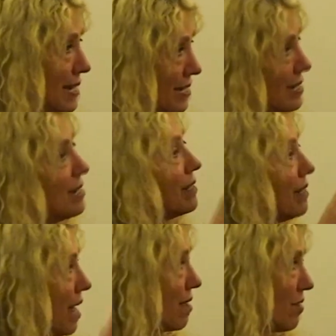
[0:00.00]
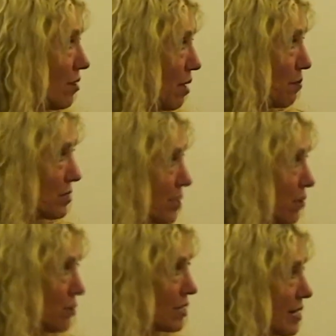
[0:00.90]
is in a lot of other
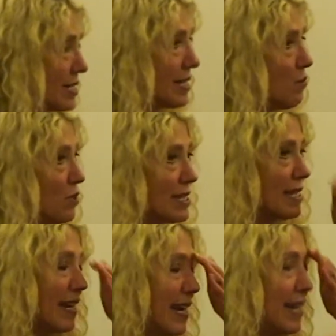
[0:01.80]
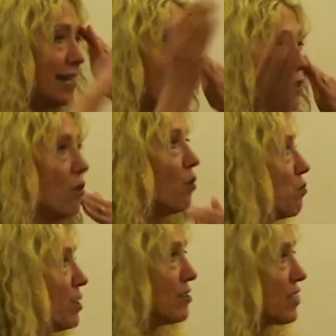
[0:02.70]
episodes because he was key to the whole
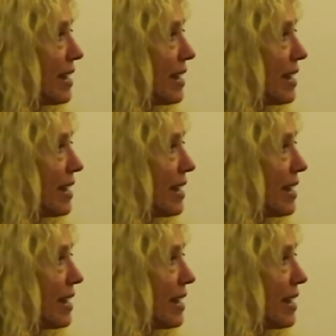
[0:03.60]
British